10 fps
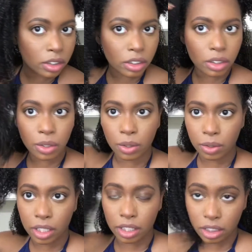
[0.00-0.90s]
So
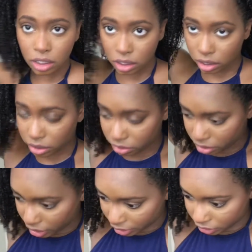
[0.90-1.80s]
this is a huge
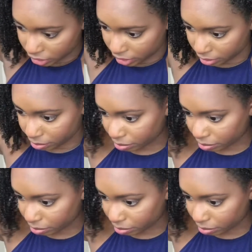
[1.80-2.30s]
section,